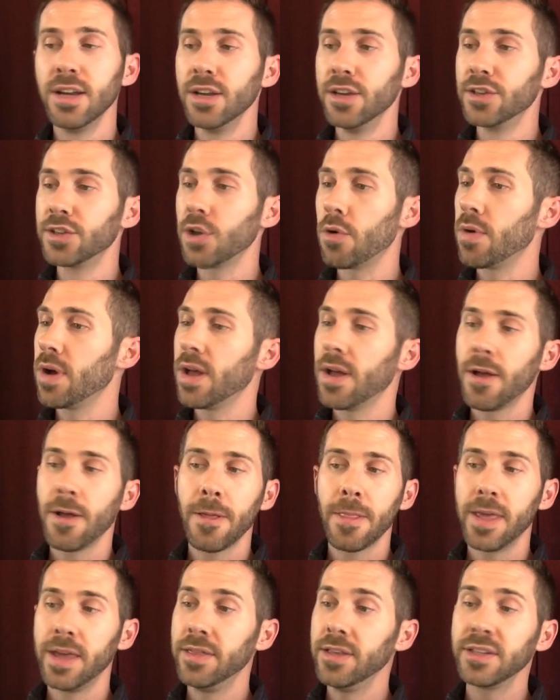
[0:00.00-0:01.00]
So
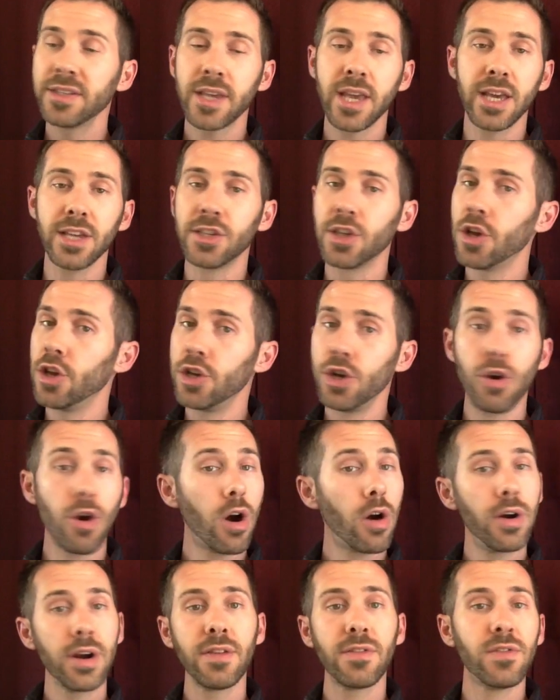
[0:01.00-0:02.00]
in this case, you're
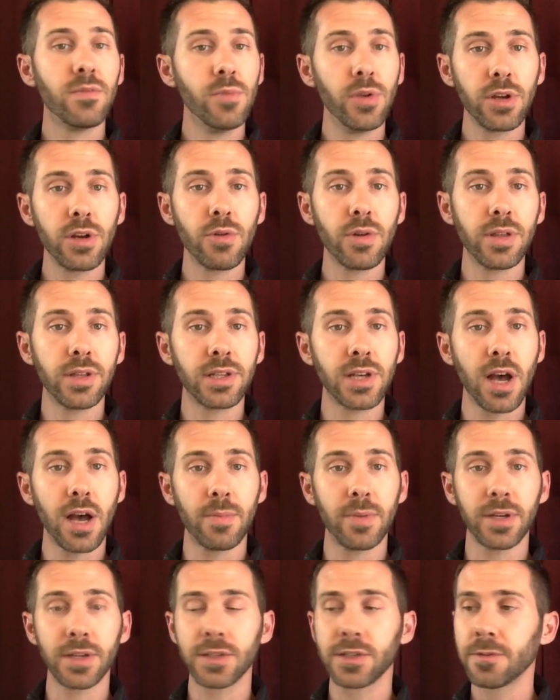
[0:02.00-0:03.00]
already familiar with the
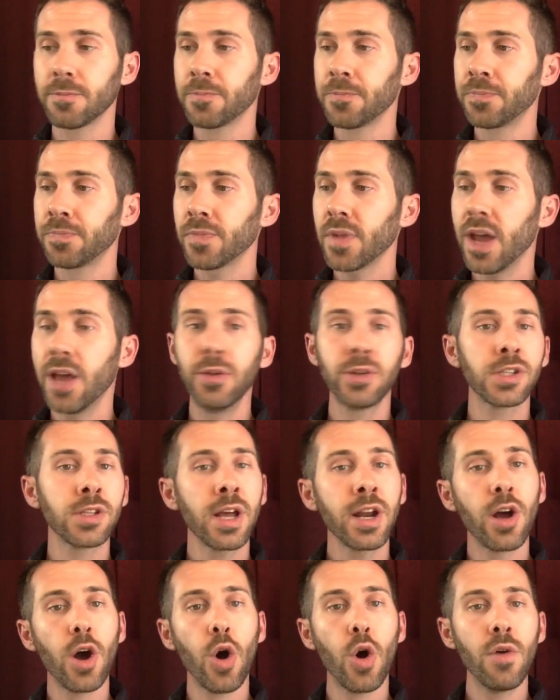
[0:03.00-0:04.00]
topics. And there's a
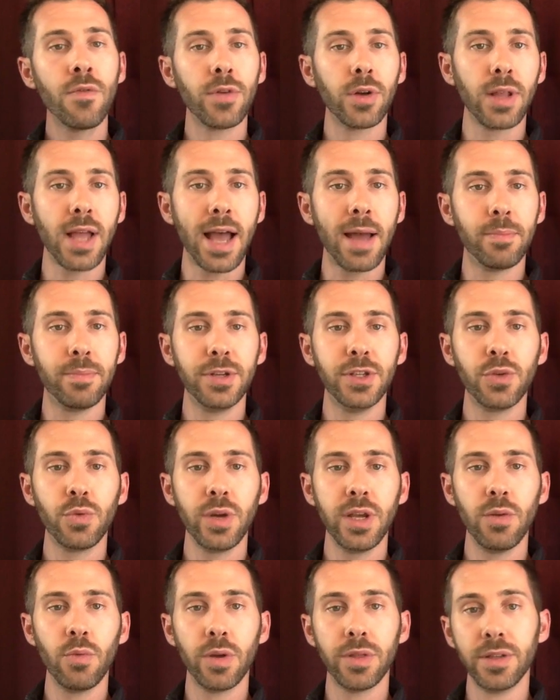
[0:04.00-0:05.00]
lot of overlap
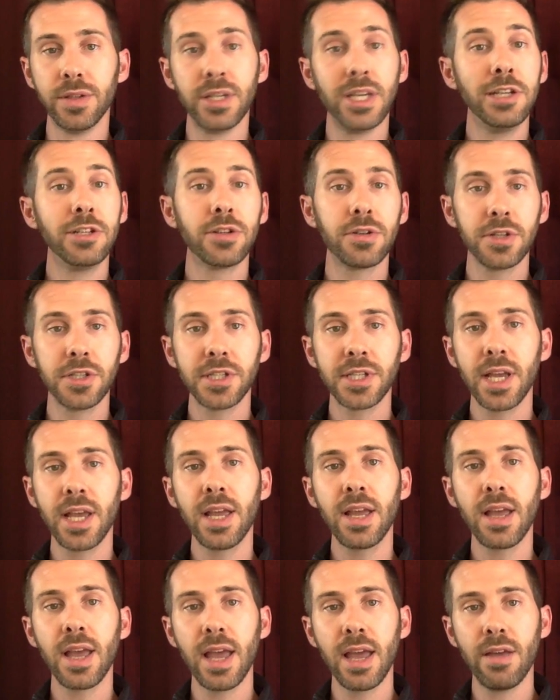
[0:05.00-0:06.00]
between what the teacher is
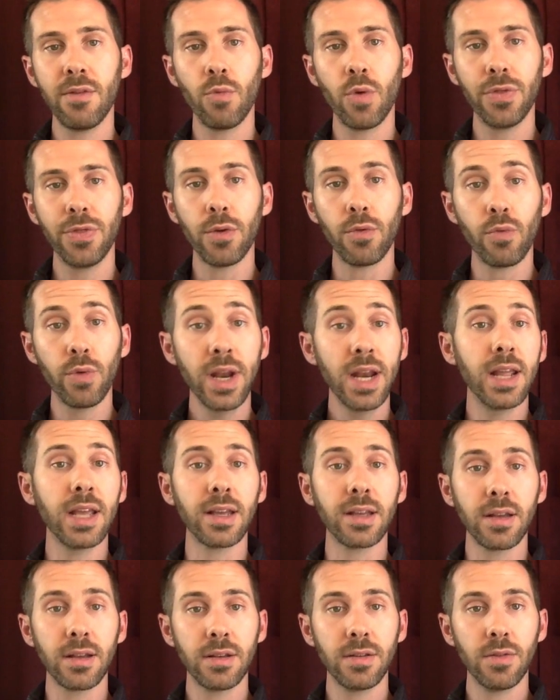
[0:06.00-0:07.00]
saying and what the
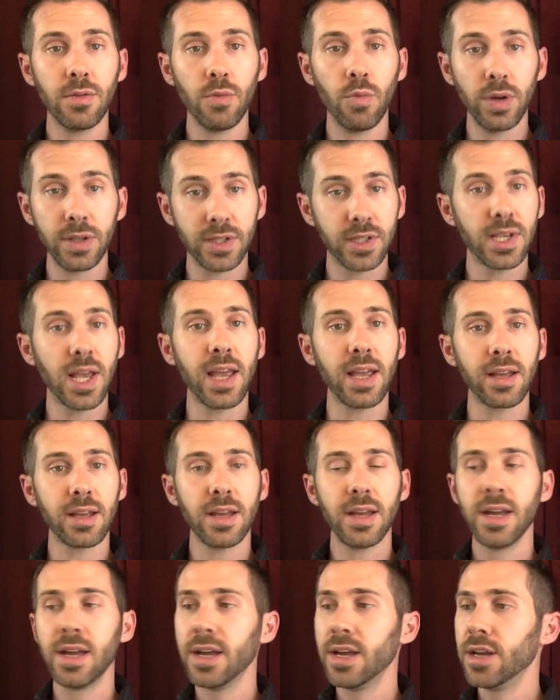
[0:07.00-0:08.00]
reading was saying.
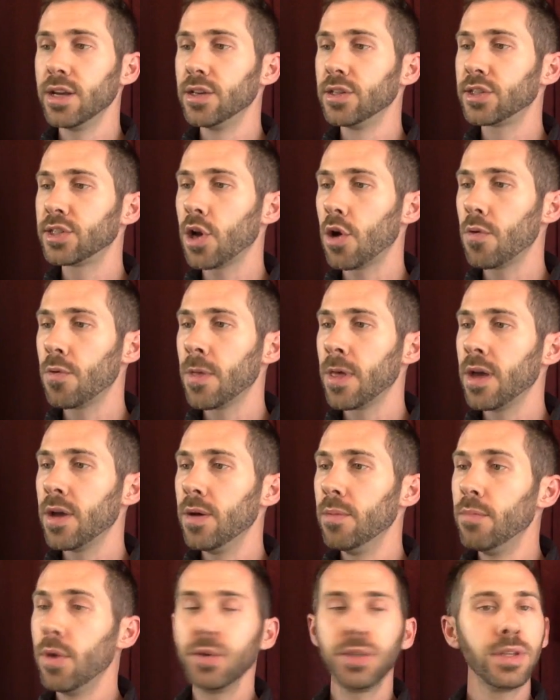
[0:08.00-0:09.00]
So
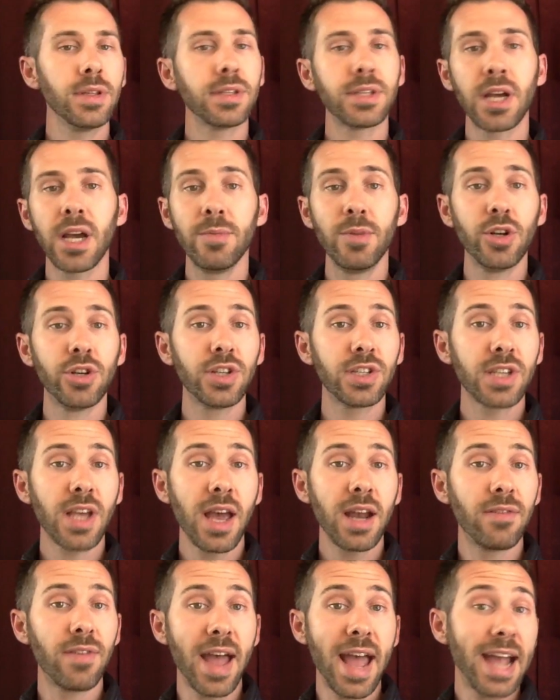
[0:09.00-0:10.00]
most of the time, you're just
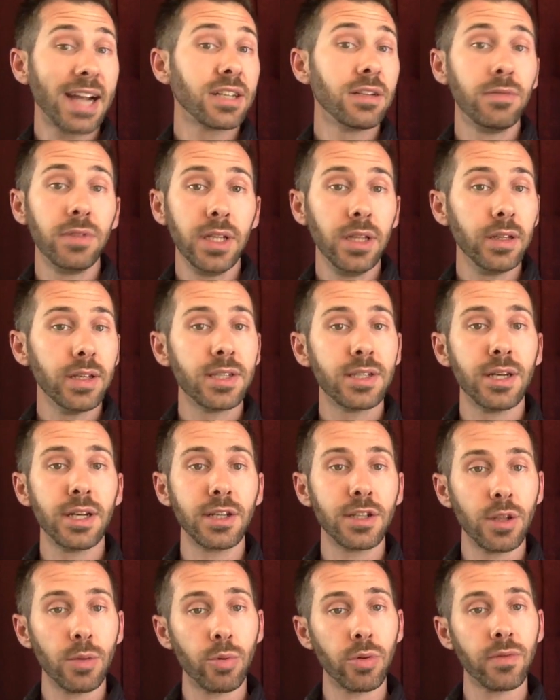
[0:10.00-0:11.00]
kind of actively listening
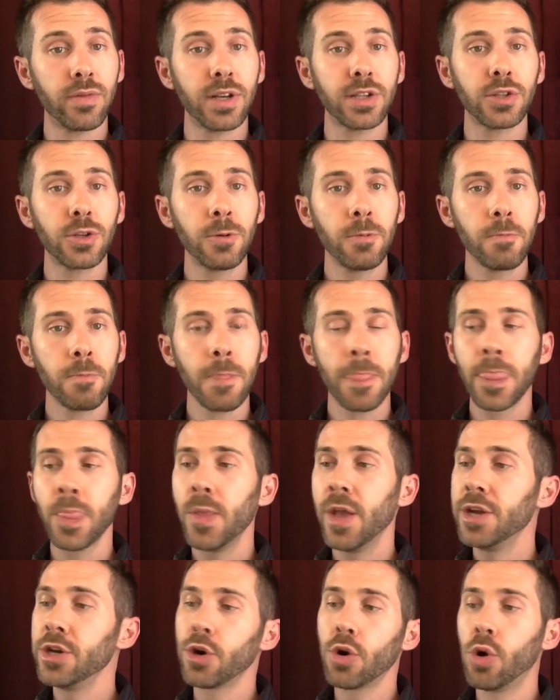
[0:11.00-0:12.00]
to the professor,
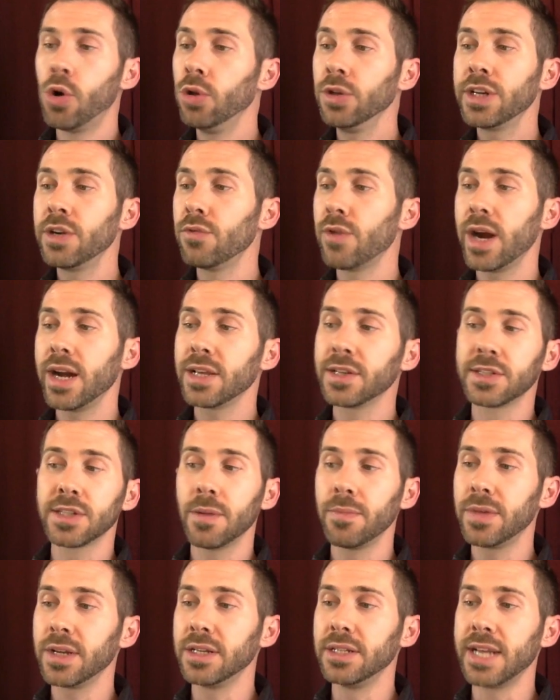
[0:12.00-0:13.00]
and you're only writing
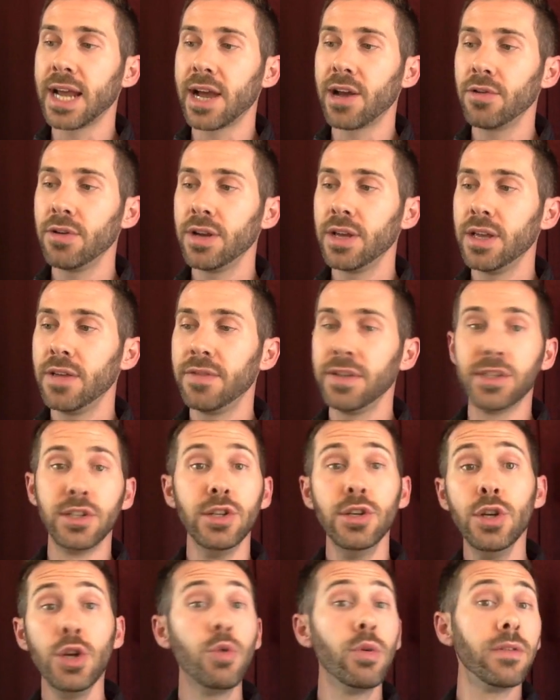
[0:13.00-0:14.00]
something down if it's
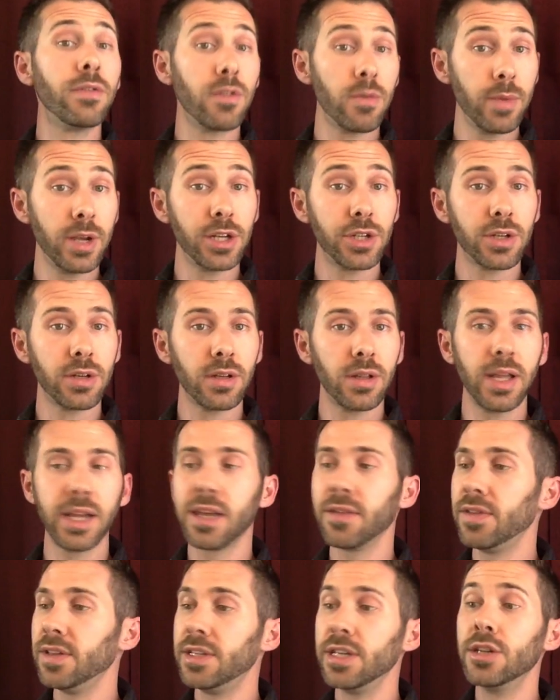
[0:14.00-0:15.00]
new information, like
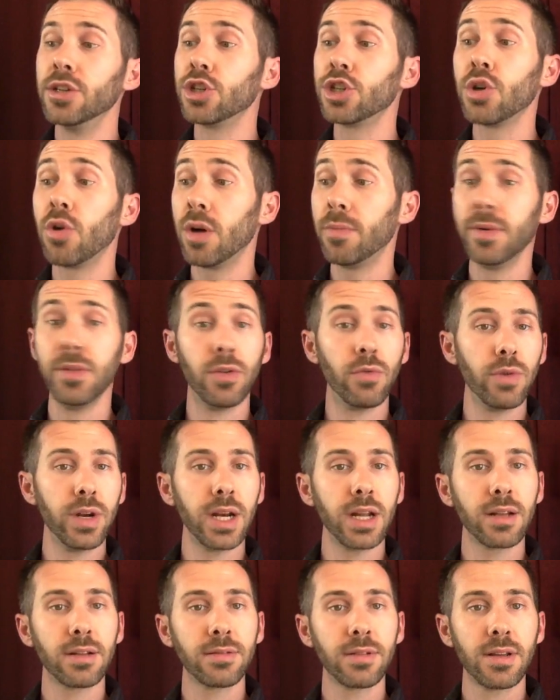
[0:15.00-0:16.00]
if it didn't show up in the
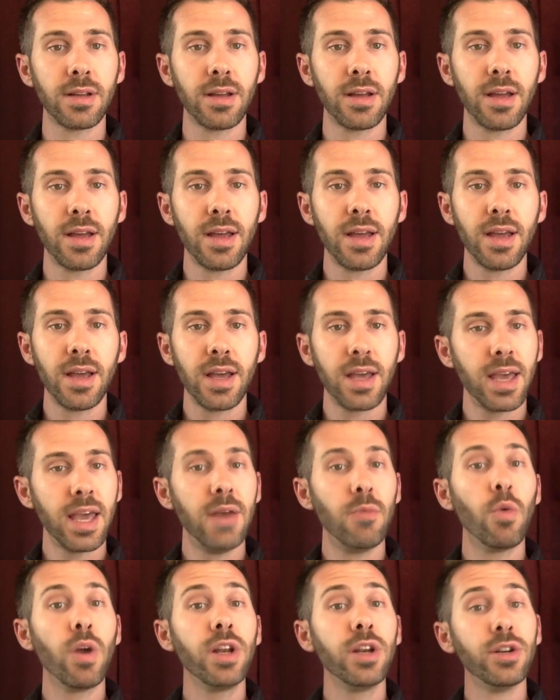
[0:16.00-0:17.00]
reading.
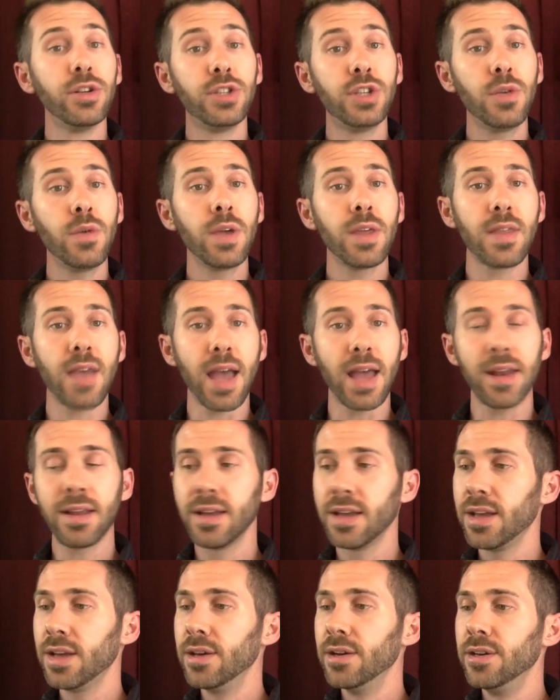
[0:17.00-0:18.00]
And when you're doing that,
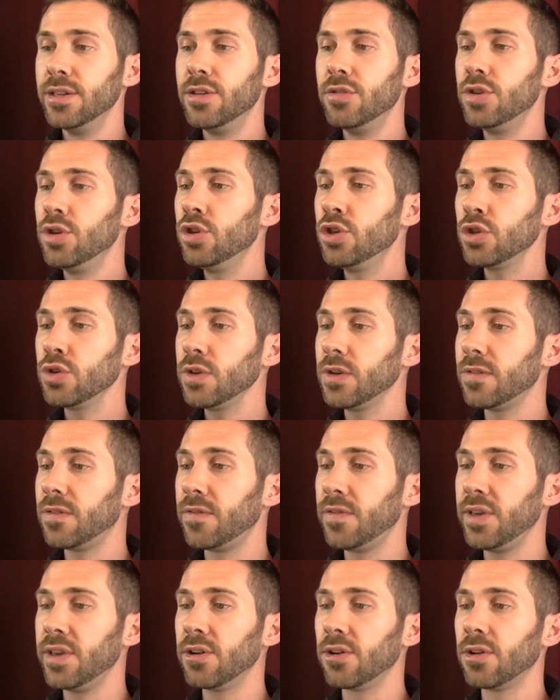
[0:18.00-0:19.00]
you usually
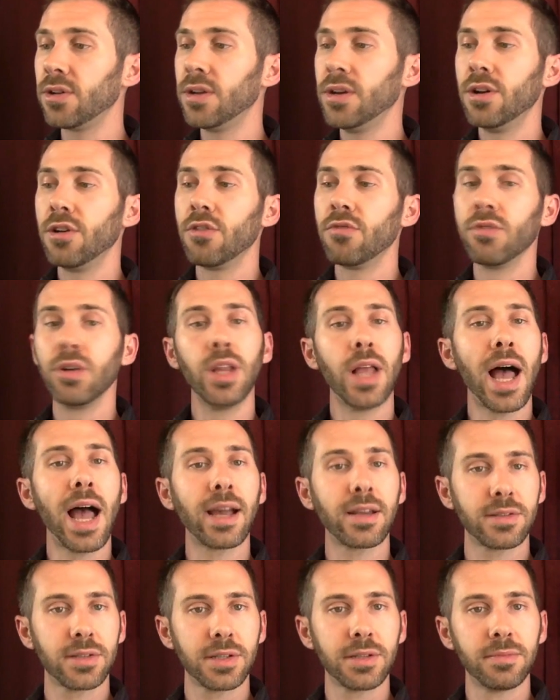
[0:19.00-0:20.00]
feel
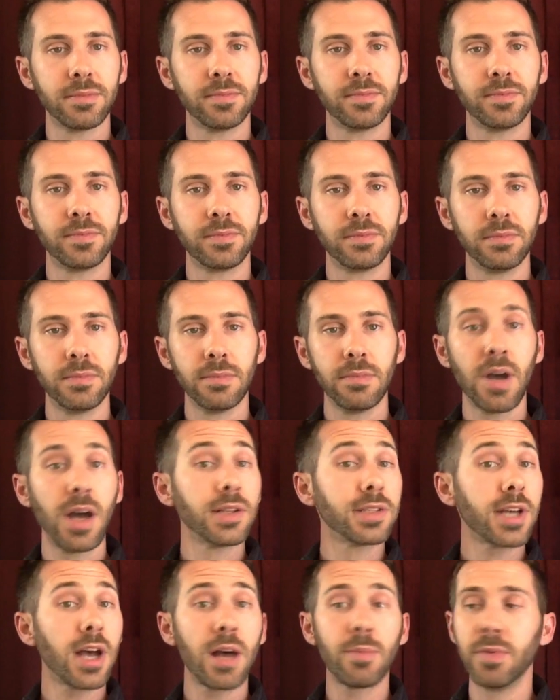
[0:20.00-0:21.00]
relaxed.
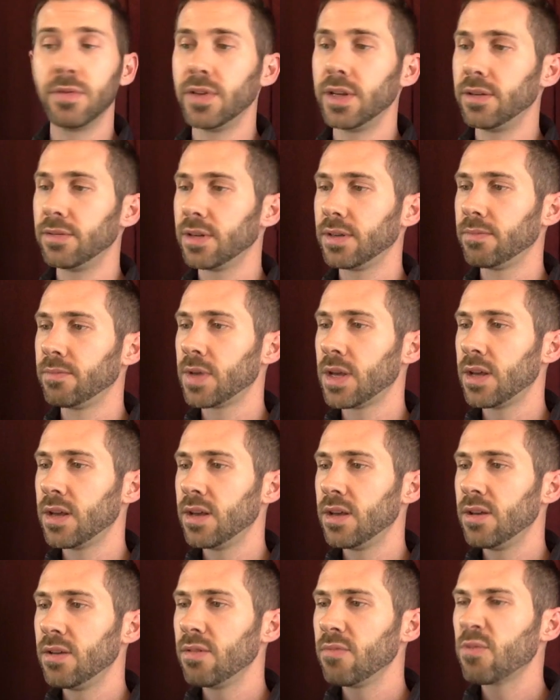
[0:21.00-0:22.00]
On top of it,
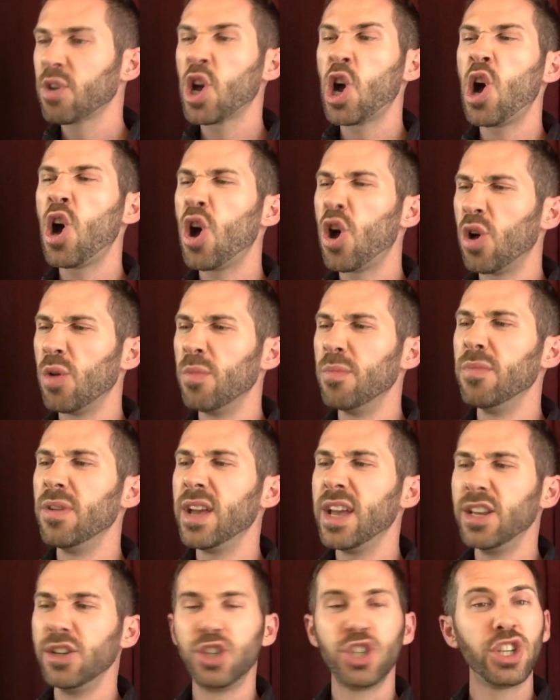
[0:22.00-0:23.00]
calm
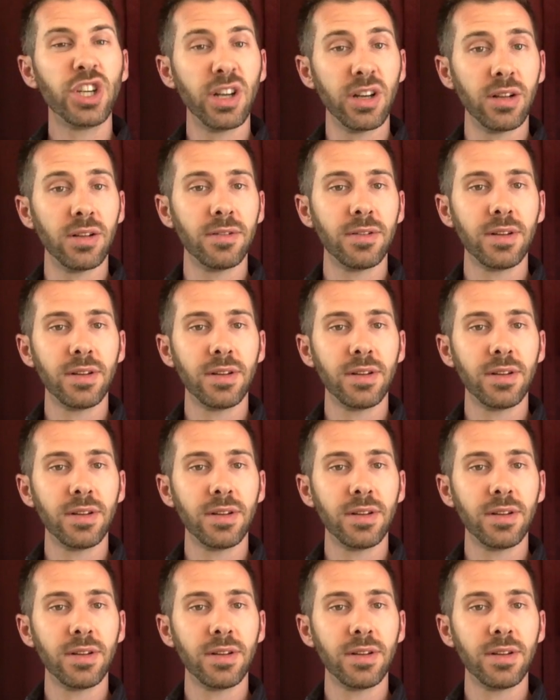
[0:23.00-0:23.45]
and chill.